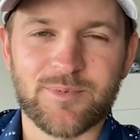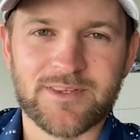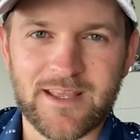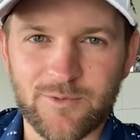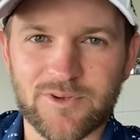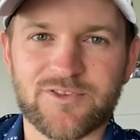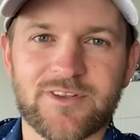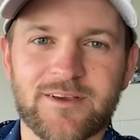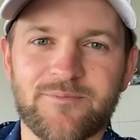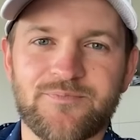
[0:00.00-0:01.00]
but that was,
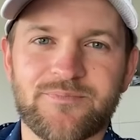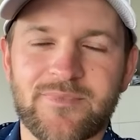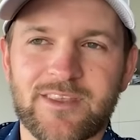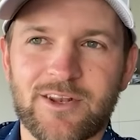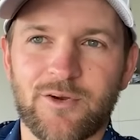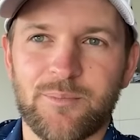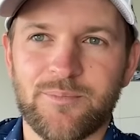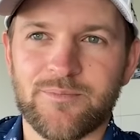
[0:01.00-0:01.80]
um, you know,